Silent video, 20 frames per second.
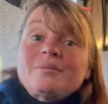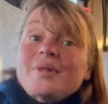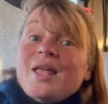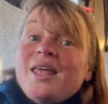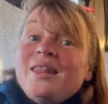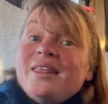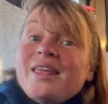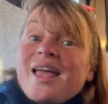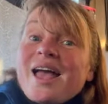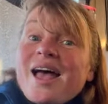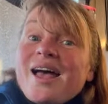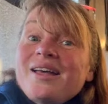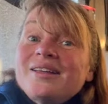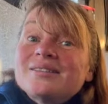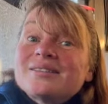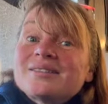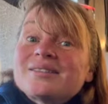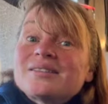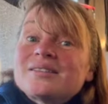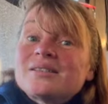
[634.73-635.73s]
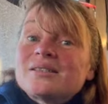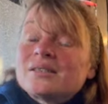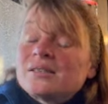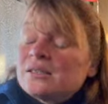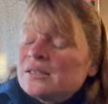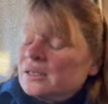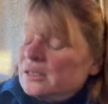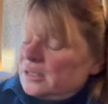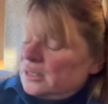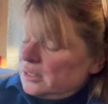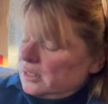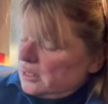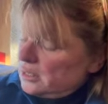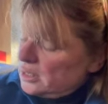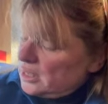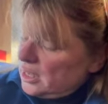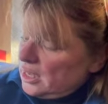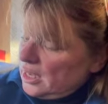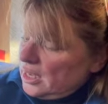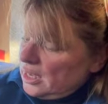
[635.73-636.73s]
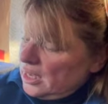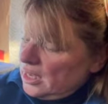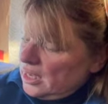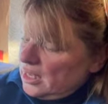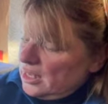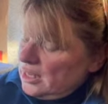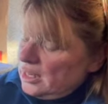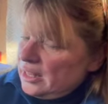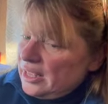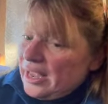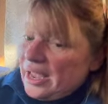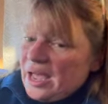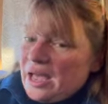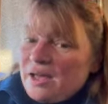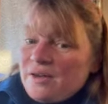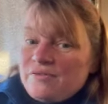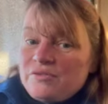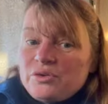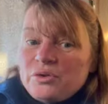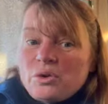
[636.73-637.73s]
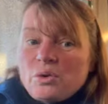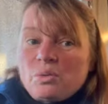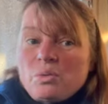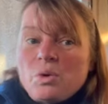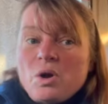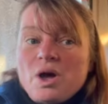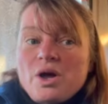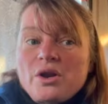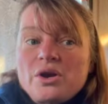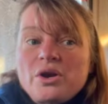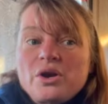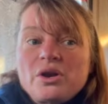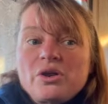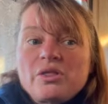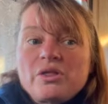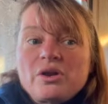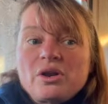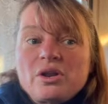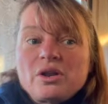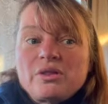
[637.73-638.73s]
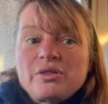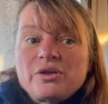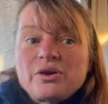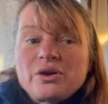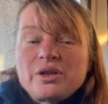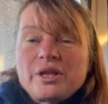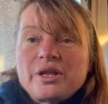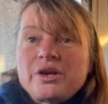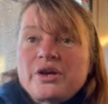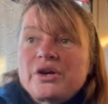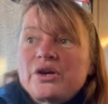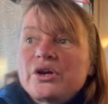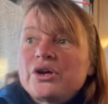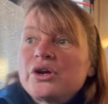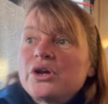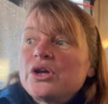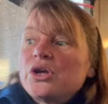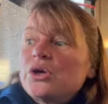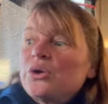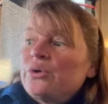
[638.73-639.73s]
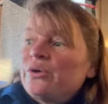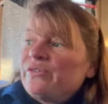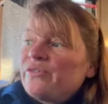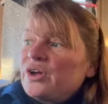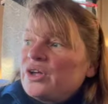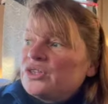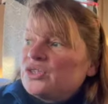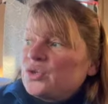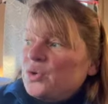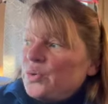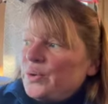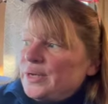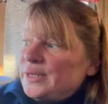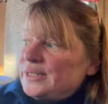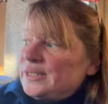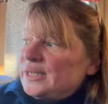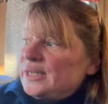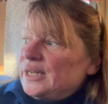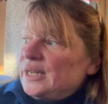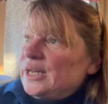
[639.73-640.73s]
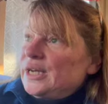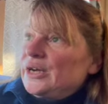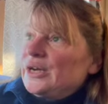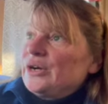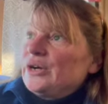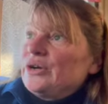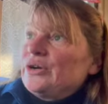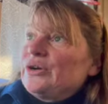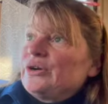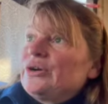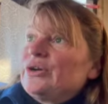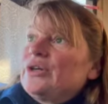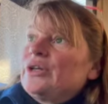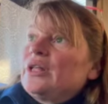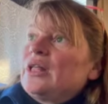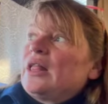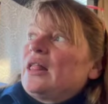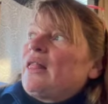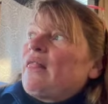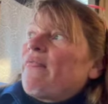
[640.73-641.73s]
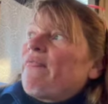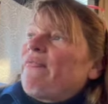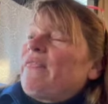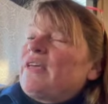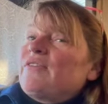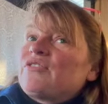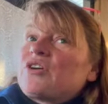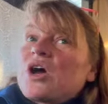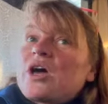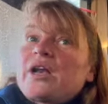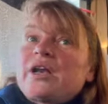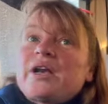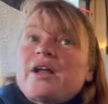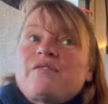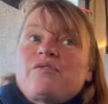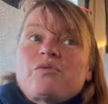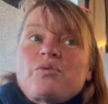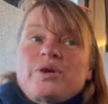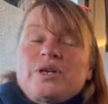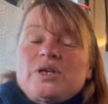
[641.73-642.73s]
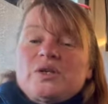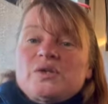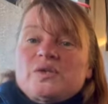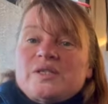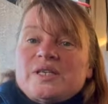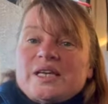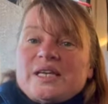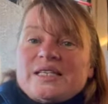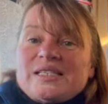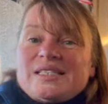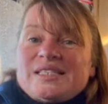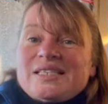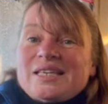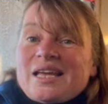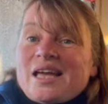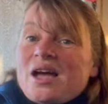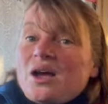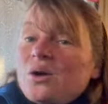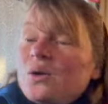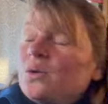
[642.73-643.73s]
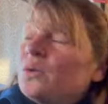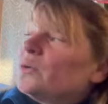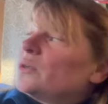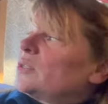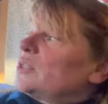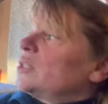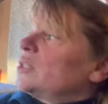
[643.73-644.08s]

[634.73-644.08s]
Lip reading: the cats. And they have their own water, their litter, got toys in here. They've got enough windows they can see out.